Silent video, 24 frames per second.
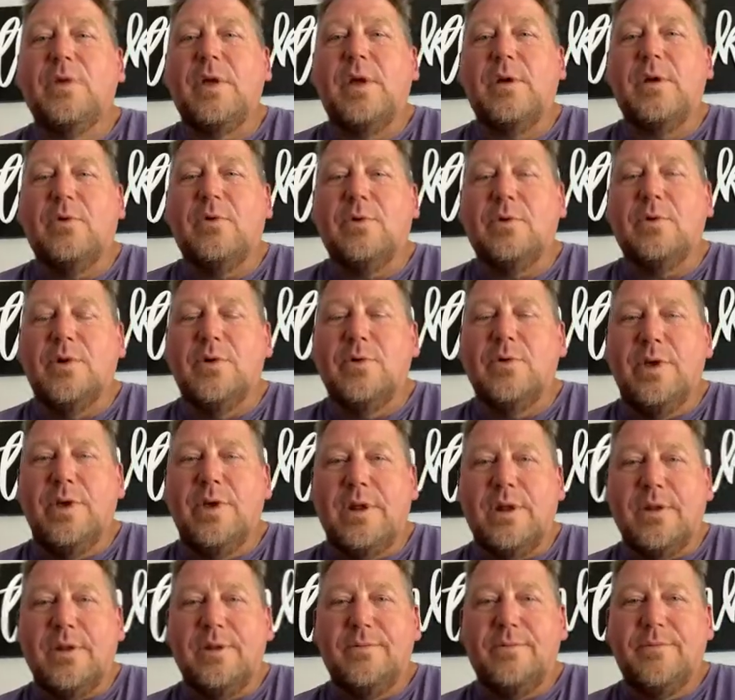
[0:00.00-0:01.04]
yeah, well go
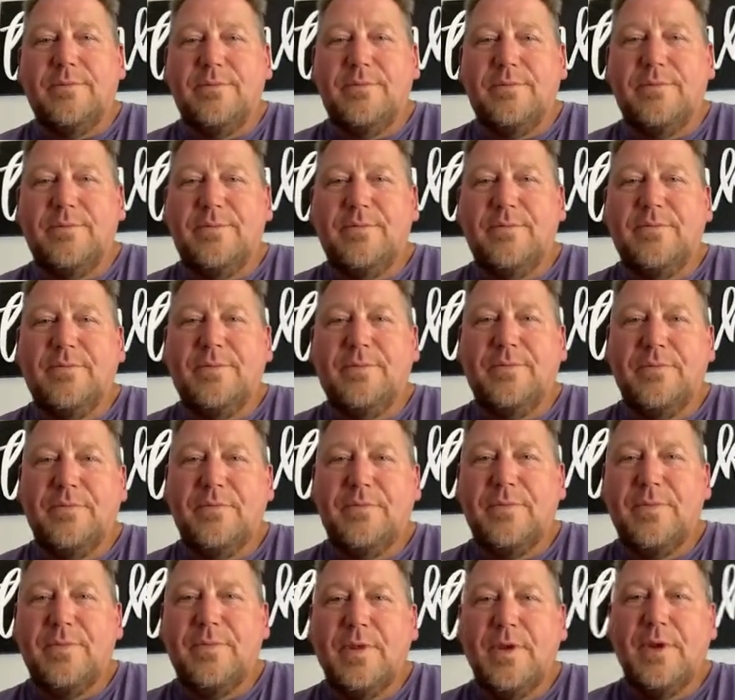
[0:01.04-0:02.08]
get it. I'll be
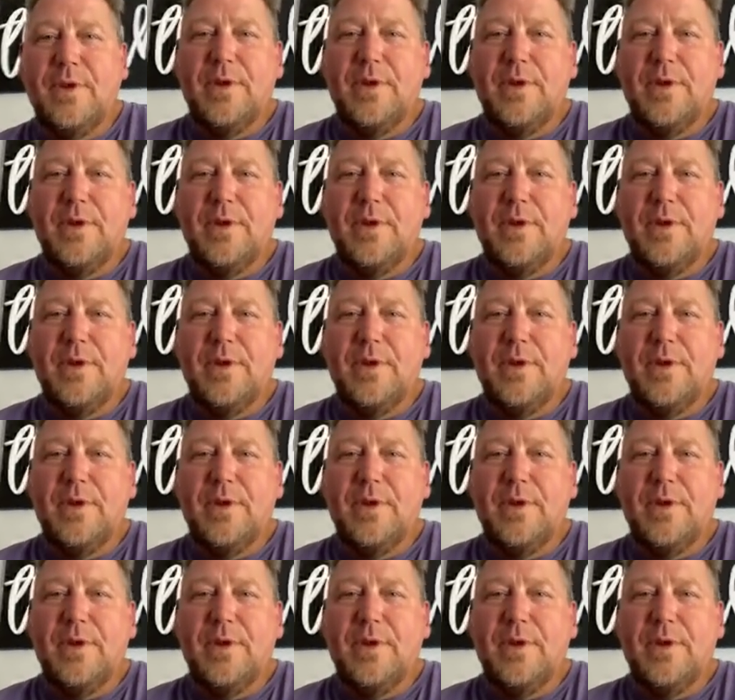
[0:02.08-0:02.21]
right back.